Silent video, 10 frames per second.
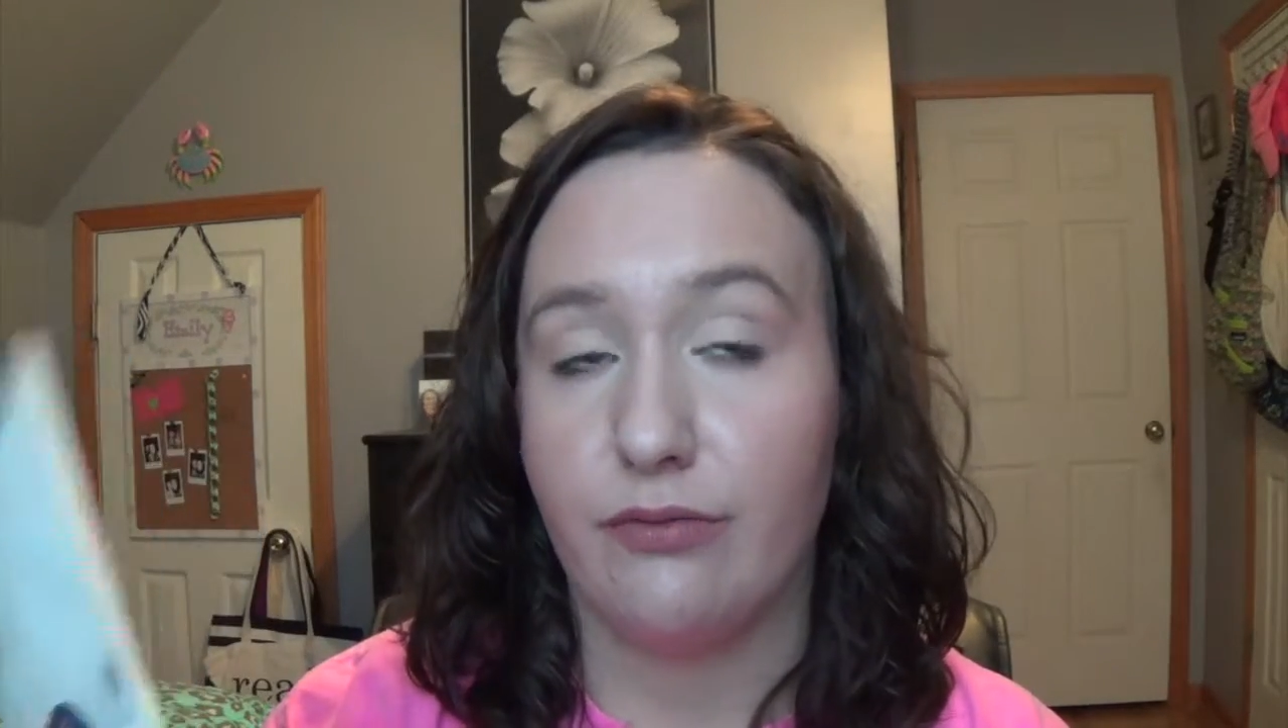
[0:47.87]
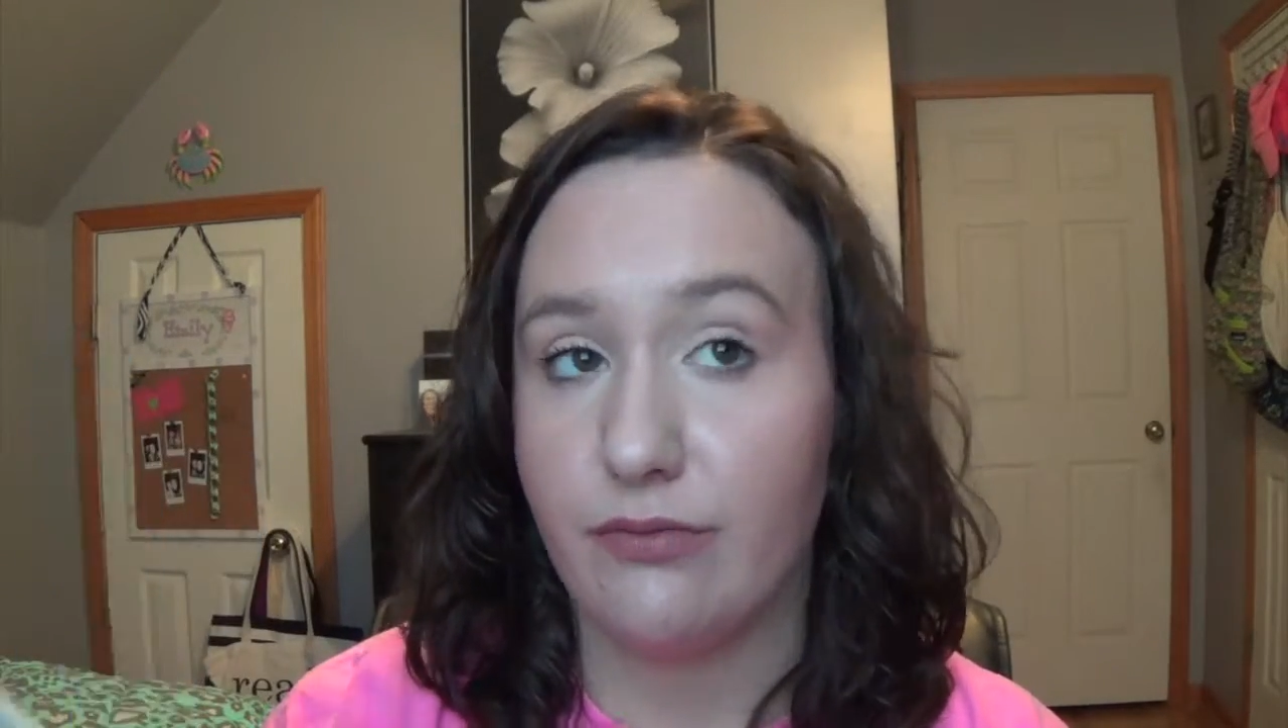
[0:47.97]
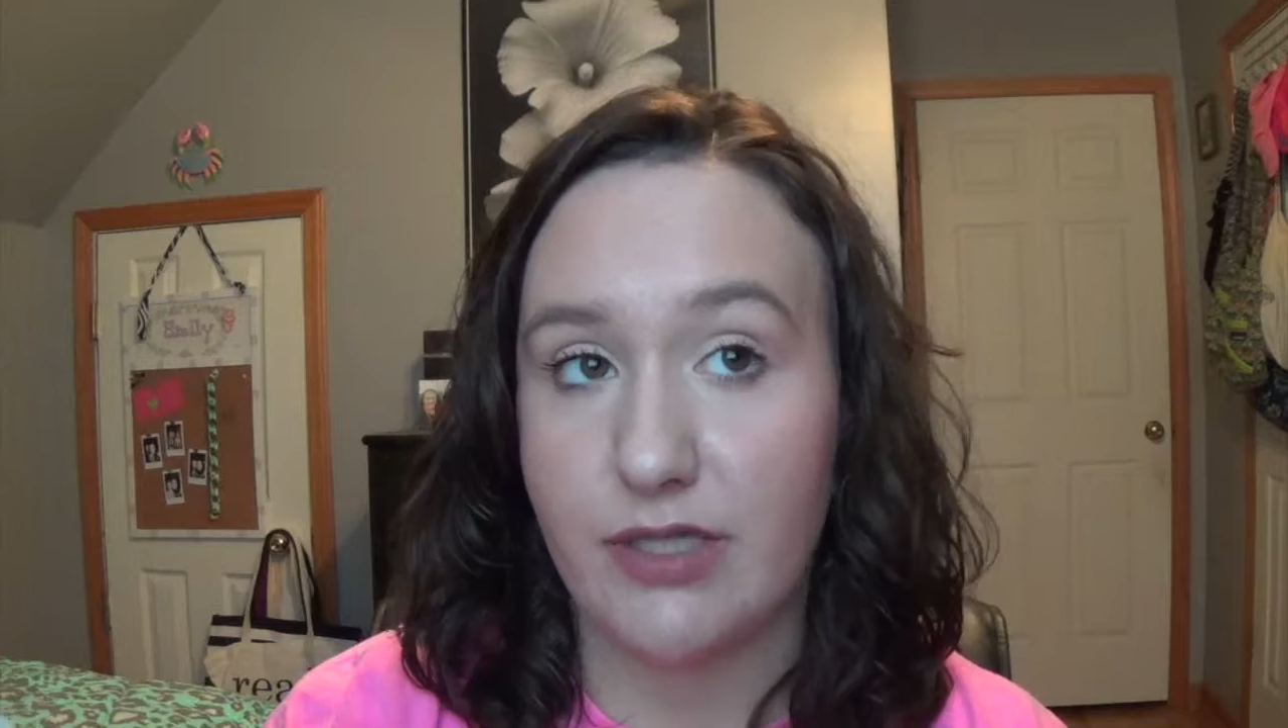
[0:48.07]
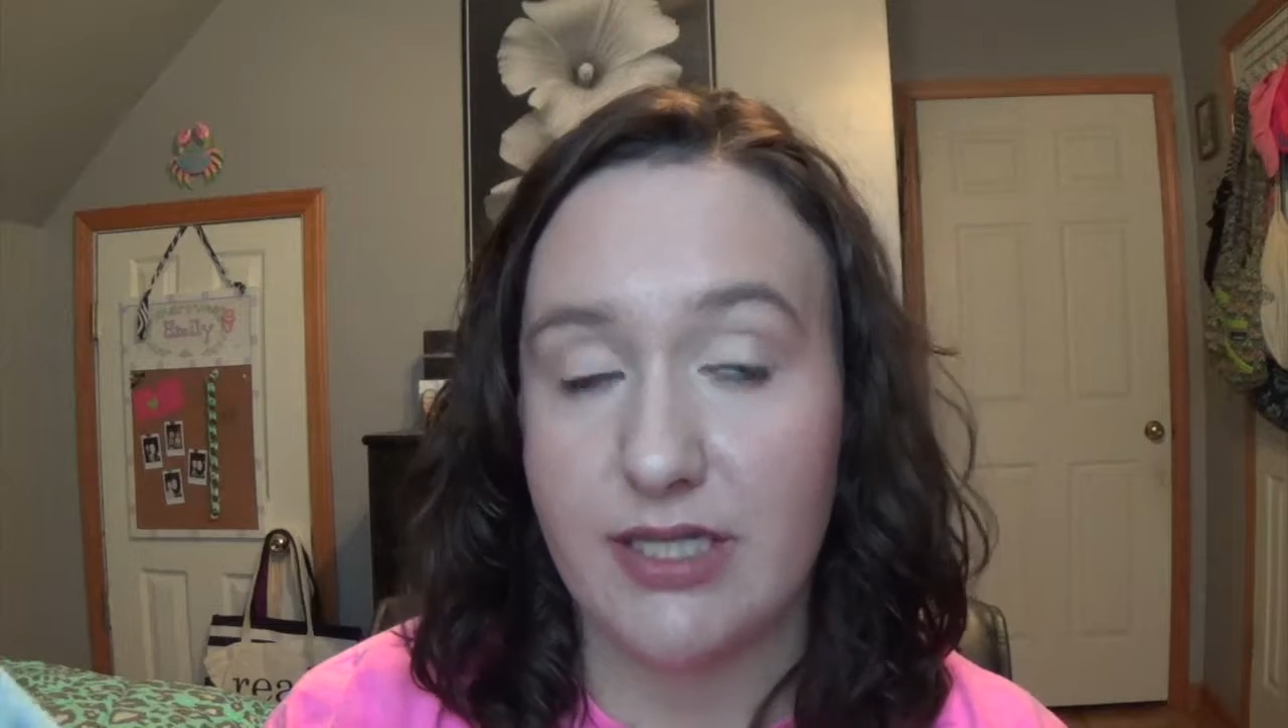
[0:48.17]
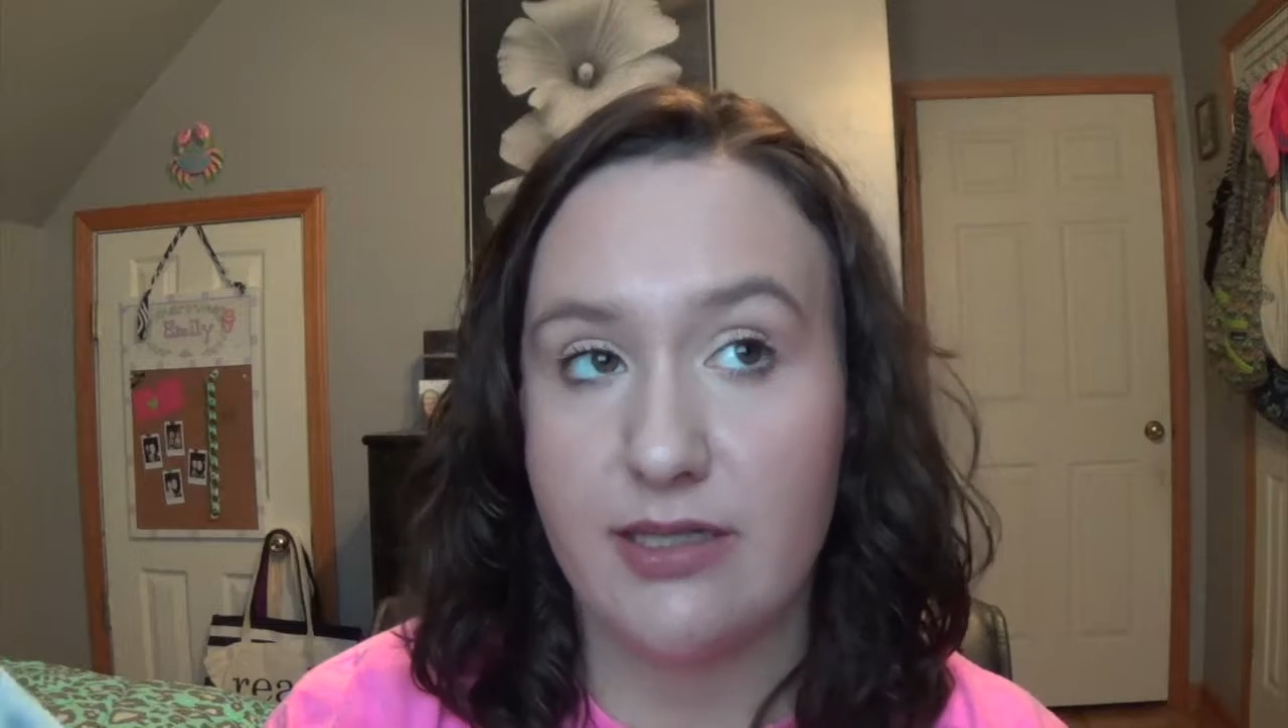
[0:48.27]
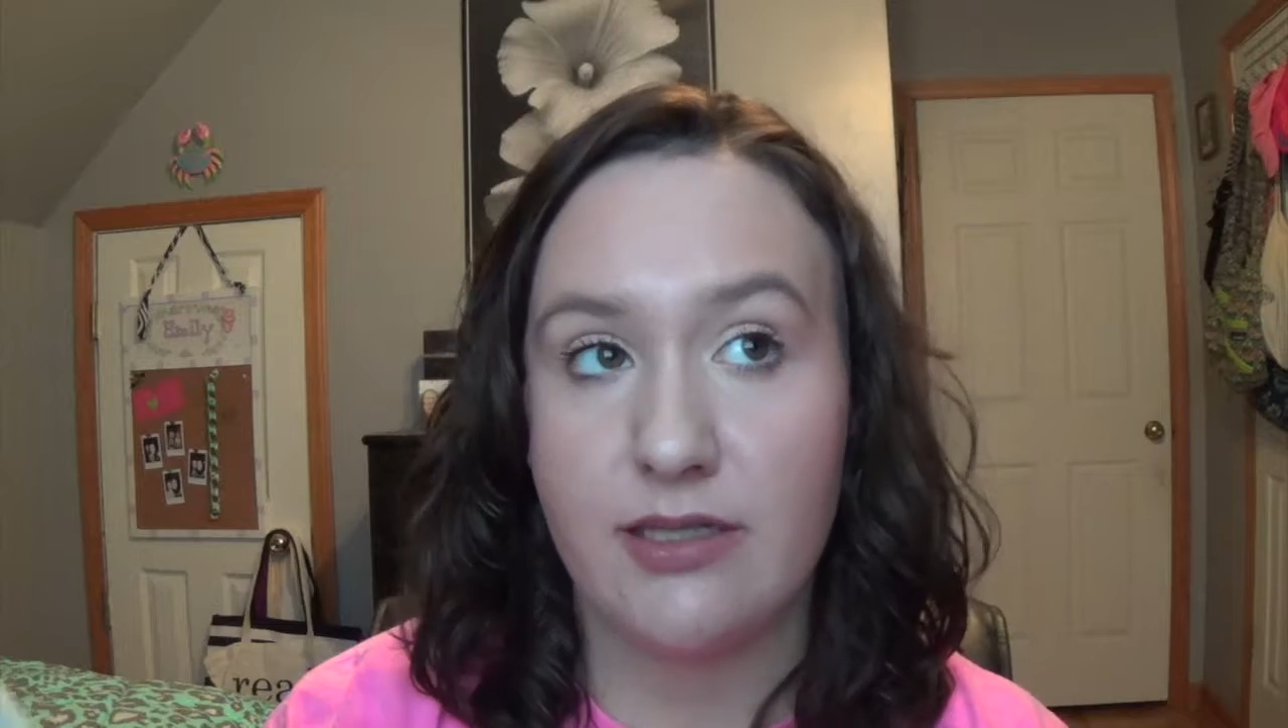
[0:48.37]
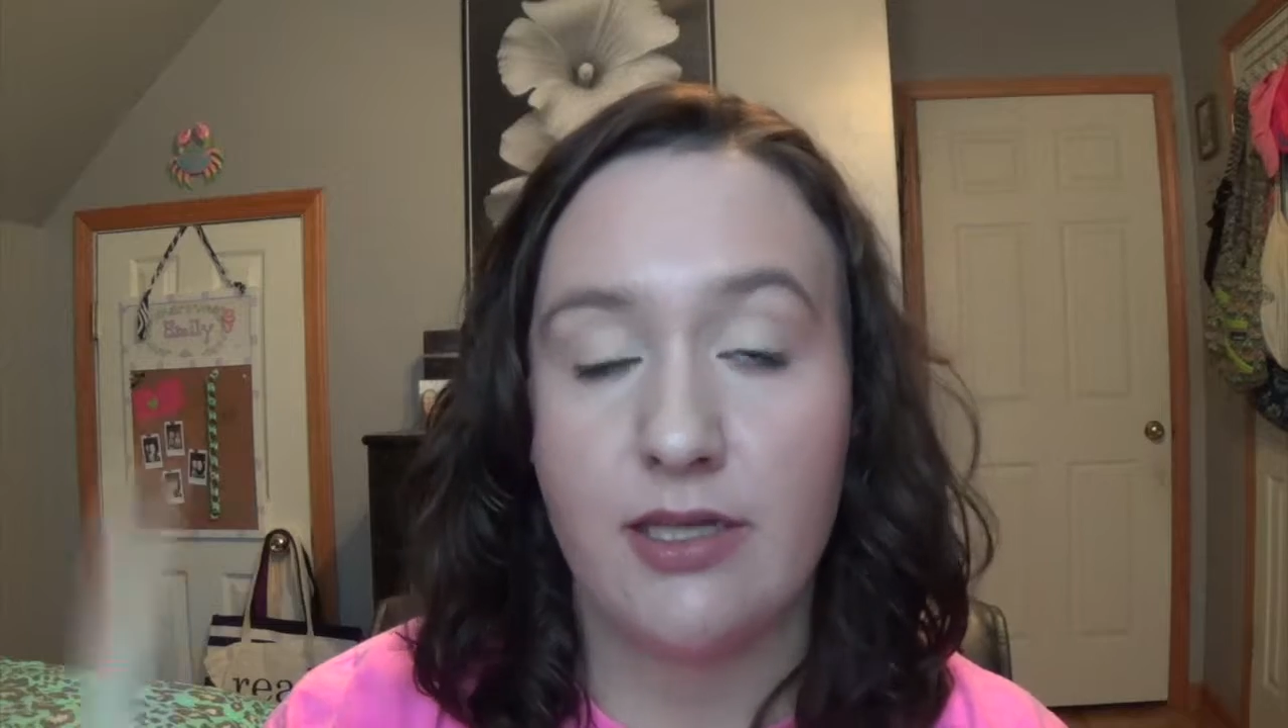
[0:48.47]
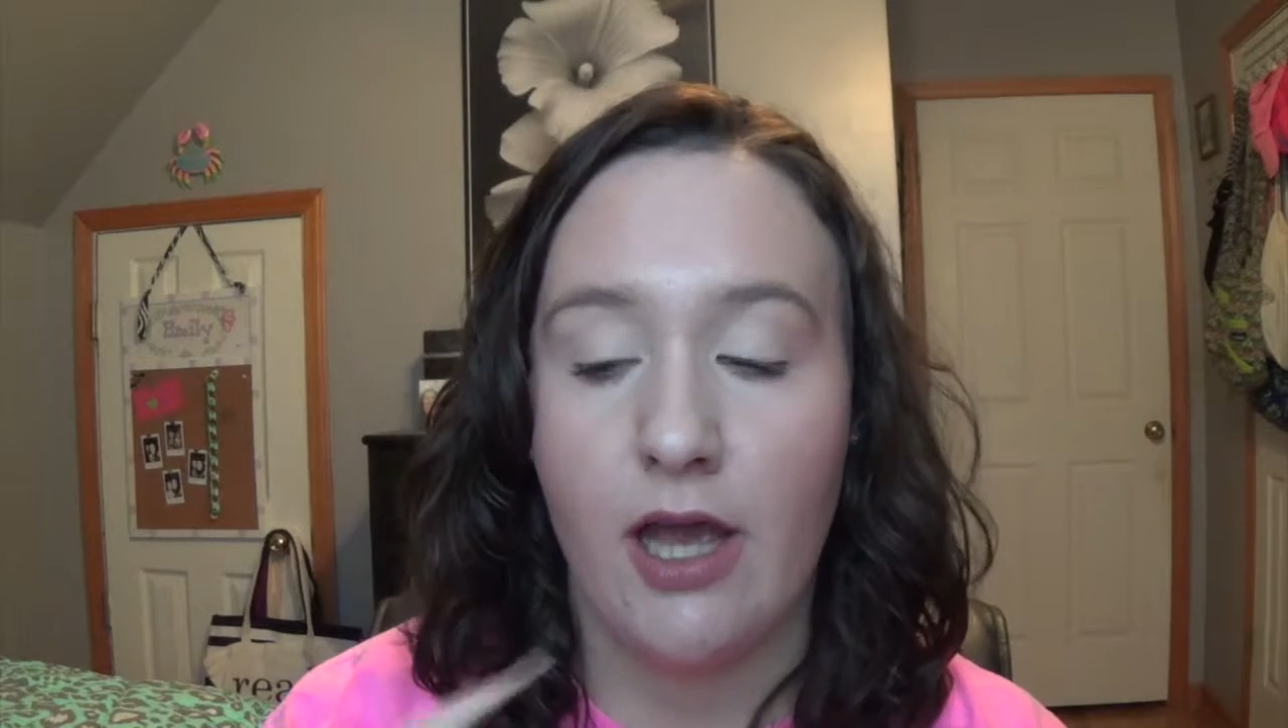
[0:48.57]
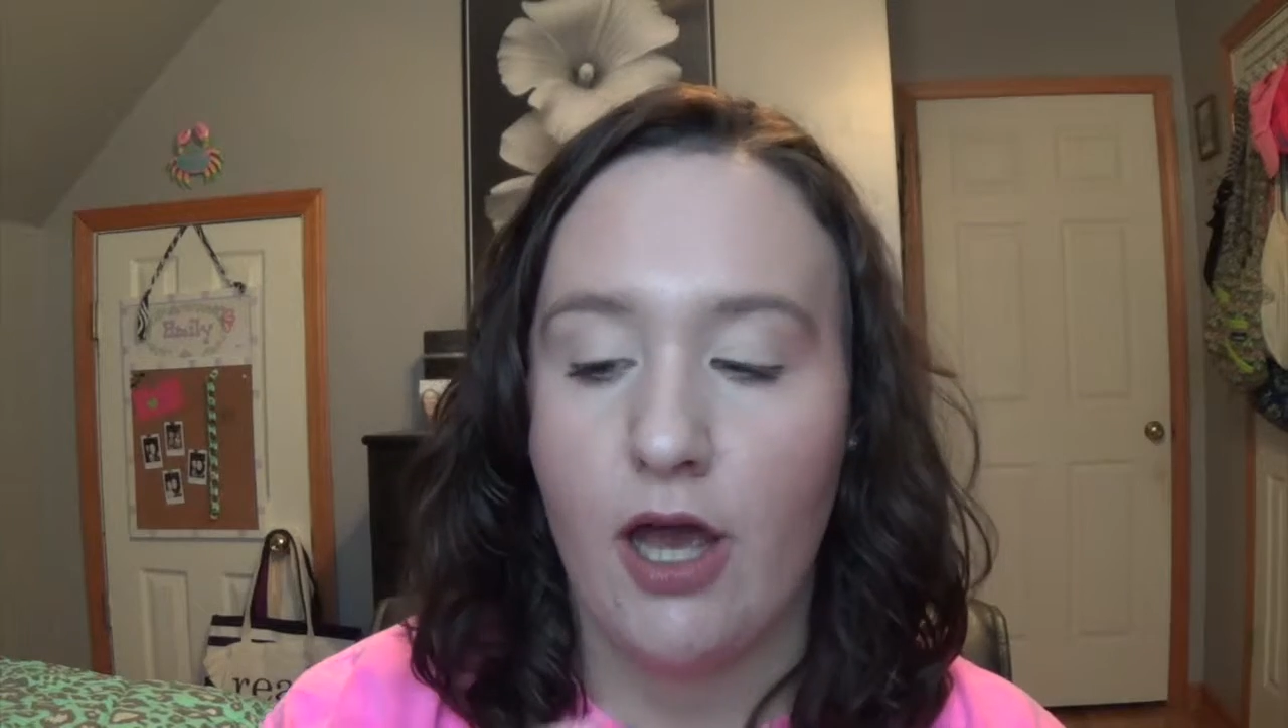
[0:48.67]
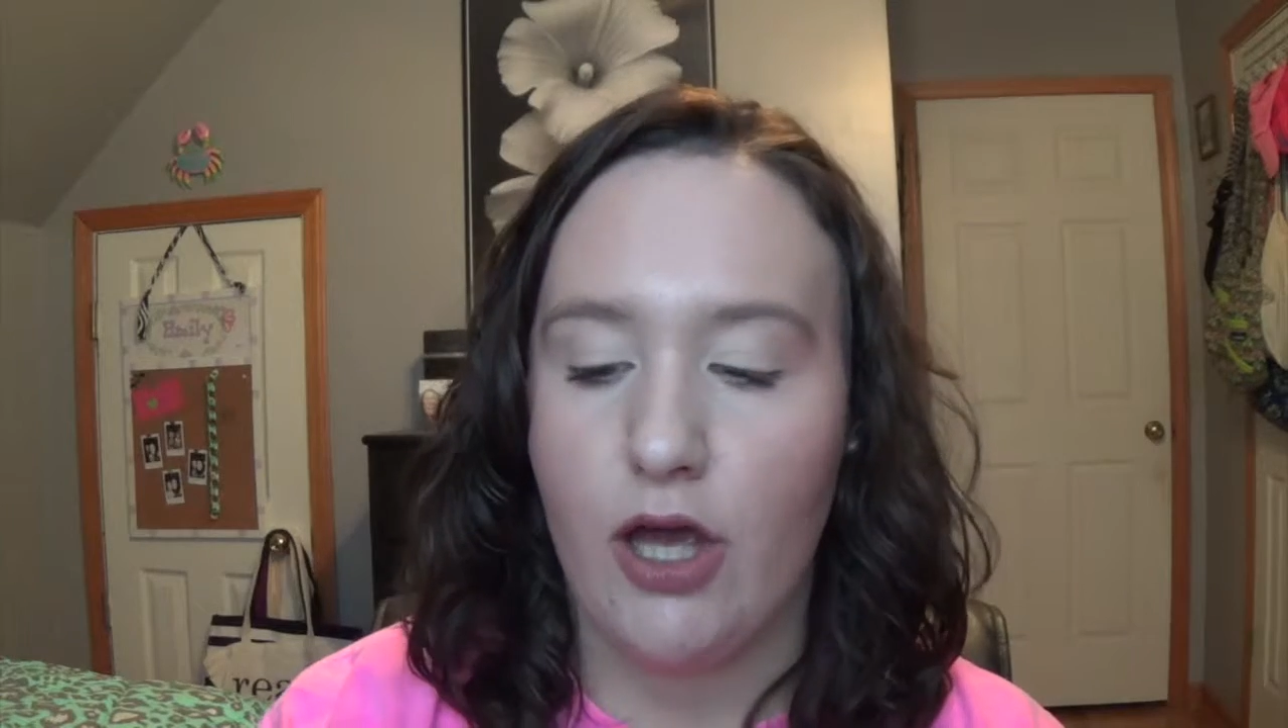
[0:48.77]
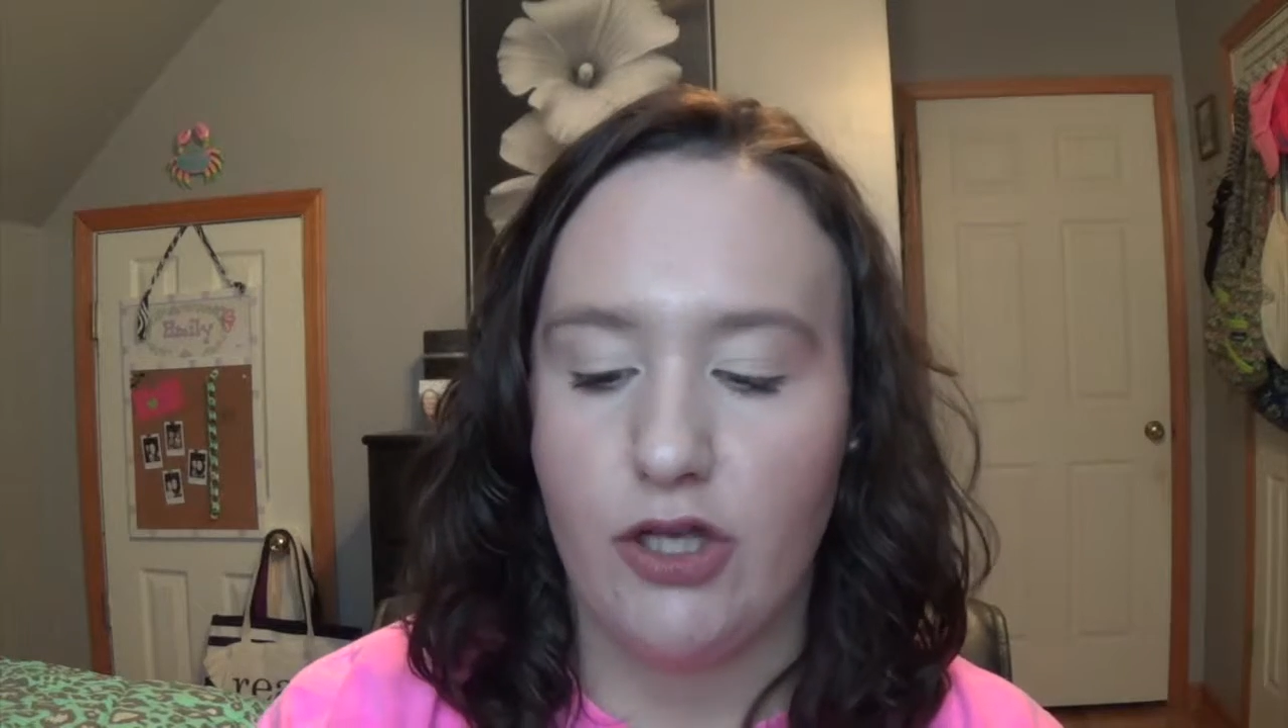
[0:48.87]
scents,